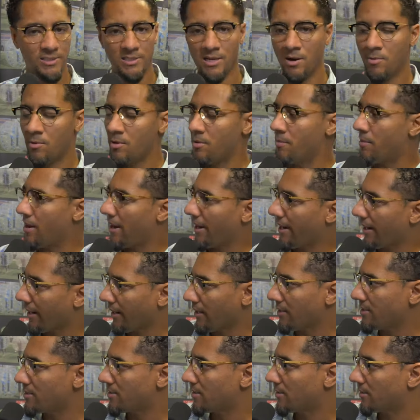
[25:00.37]
someone my
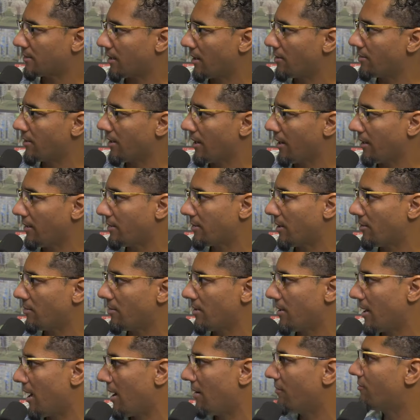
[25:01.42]
age 38
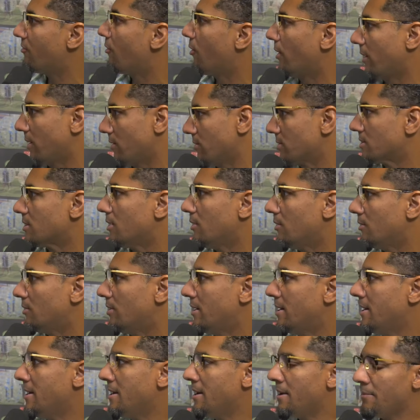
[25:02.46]
39 40 years
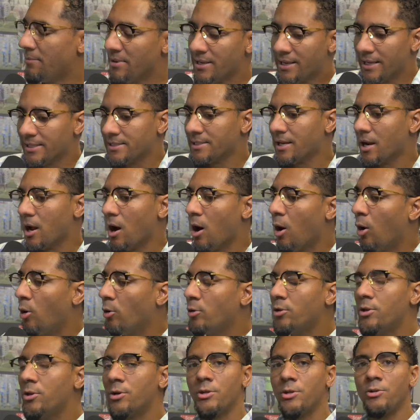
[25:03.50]
old because the
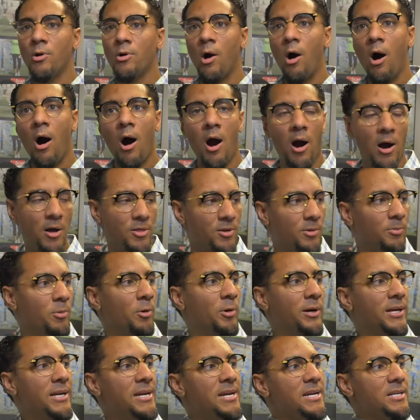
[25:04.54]
older you are the
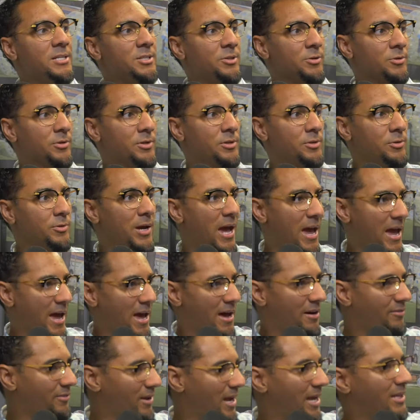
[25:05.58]
more history you
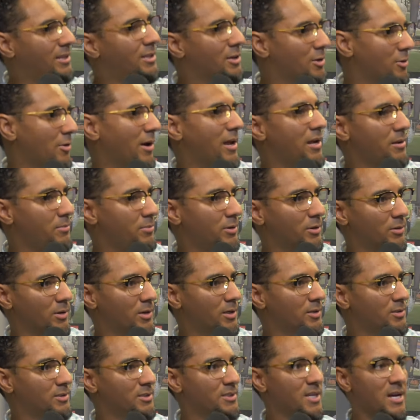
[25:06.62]
have at the credit
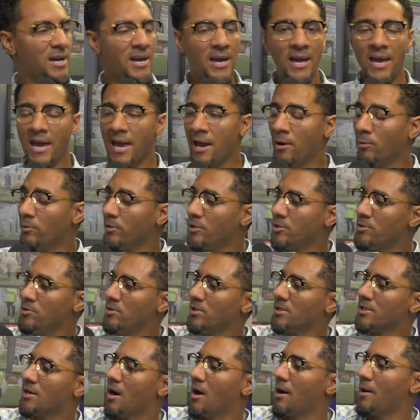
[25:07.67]
bureaus True. and when you
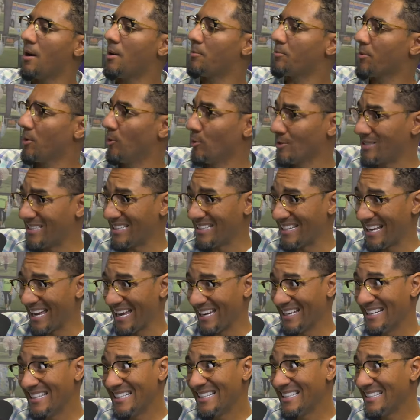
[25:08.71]
start approaching
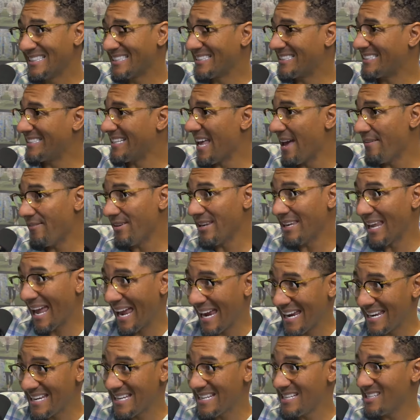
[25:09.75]
that
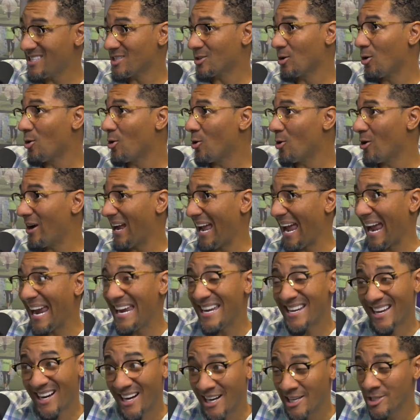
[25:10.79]
780 score
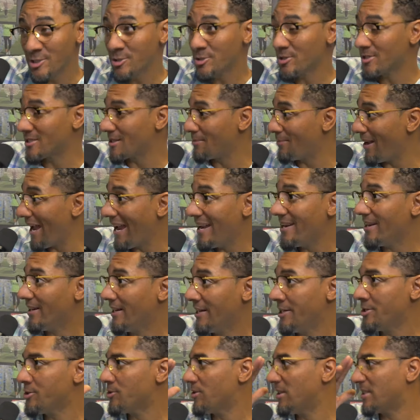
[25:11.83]
800s and
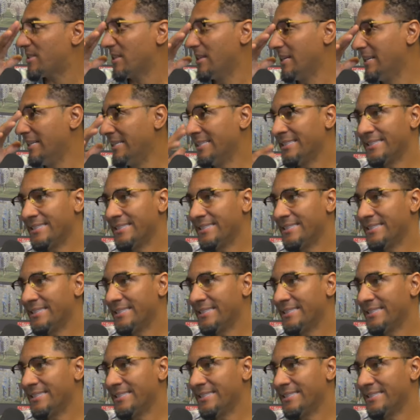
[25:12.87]
800s